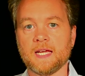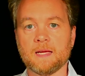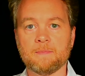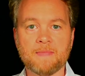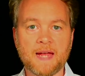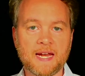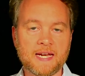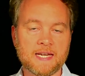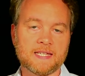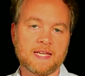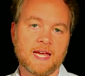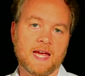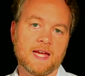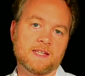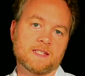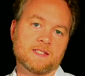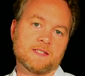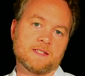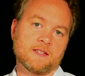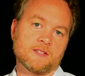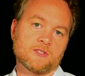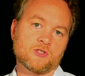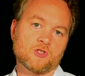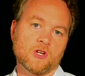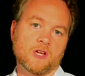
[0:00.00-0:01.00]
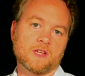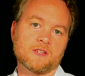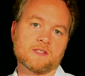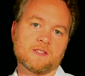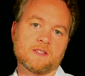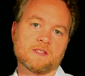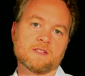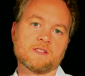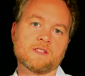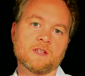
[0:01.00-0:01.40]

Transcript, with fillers: In many cases, it's just as